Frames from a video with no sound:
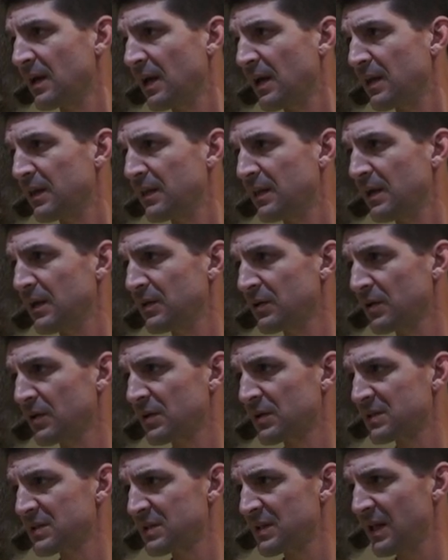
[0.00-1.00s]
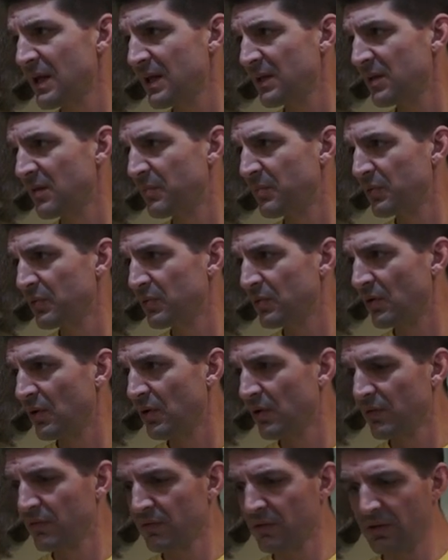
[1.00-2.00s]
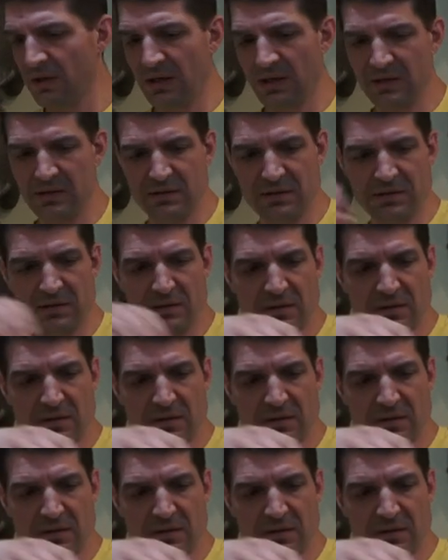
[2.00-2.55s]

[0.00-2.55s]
and then you're going to slide the boot over that.